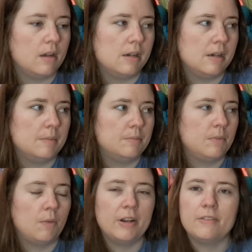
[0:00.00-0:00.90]
um,
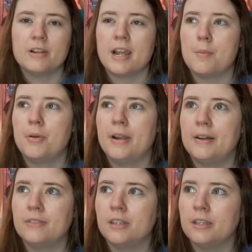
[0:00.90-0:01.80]
whatever day I put
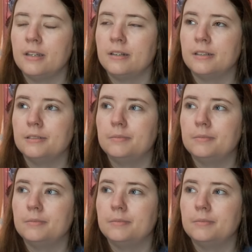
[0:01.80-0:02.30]
out the uh,